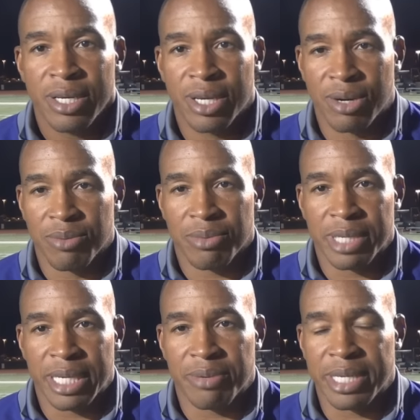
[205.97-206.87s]
you know
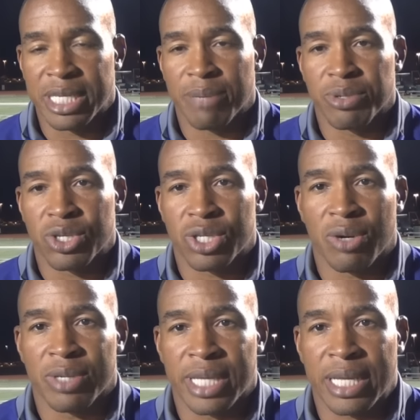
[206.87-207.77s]
when he when he's able to
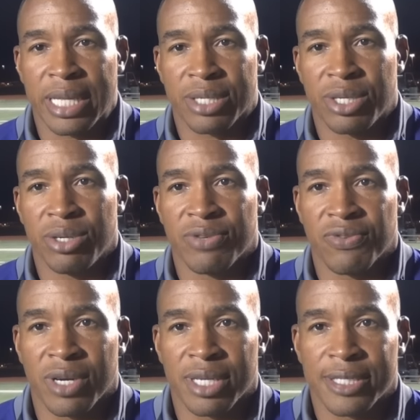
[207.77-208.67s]
show it, that that's huge
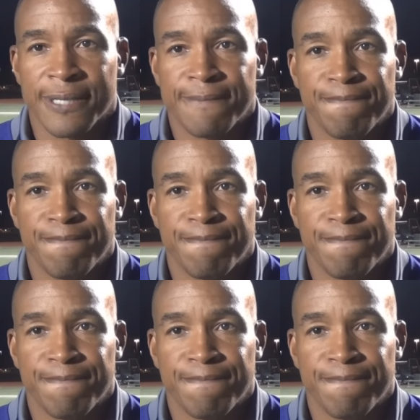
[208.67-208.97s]
for us.